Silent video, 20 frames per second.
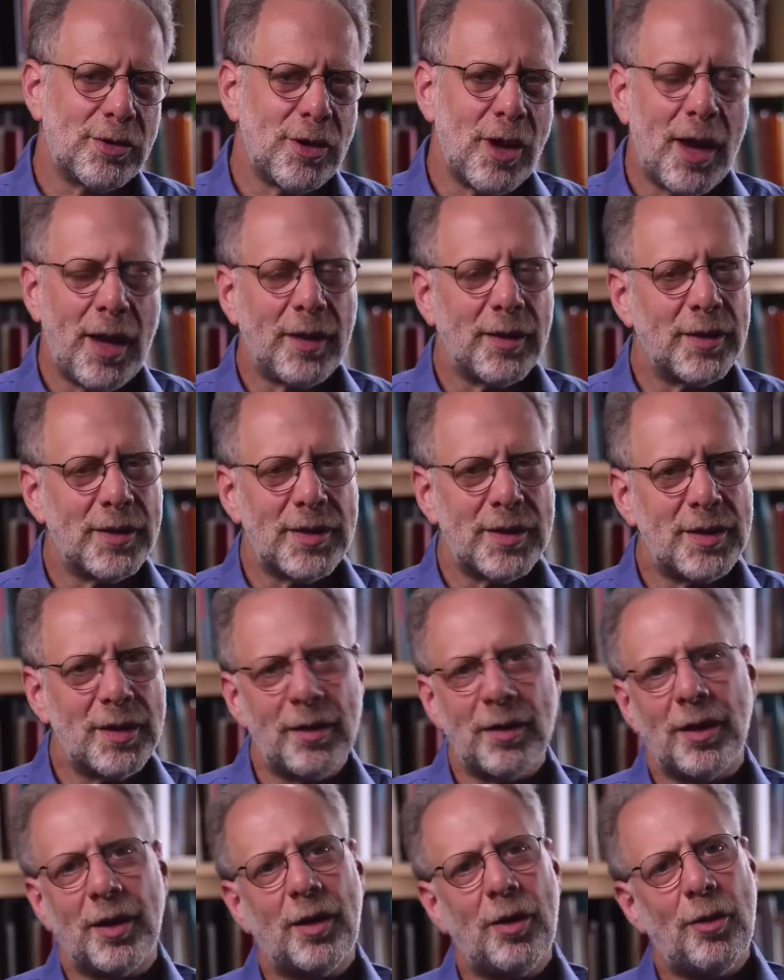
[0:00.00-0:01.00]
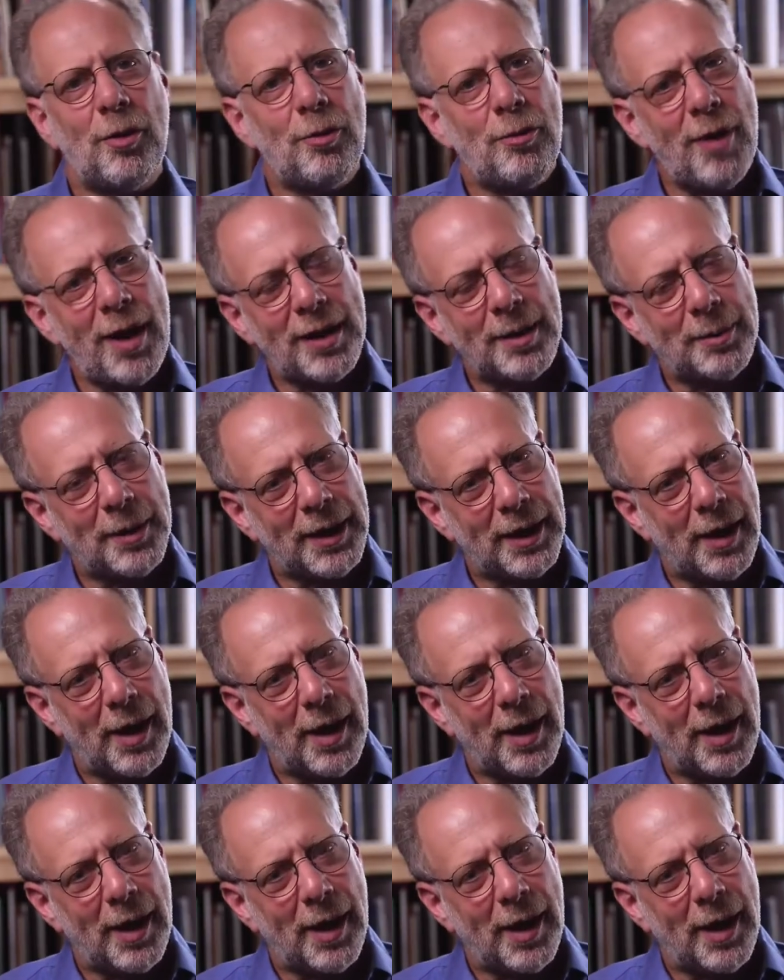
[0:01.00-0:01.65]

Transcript: child is still incredibly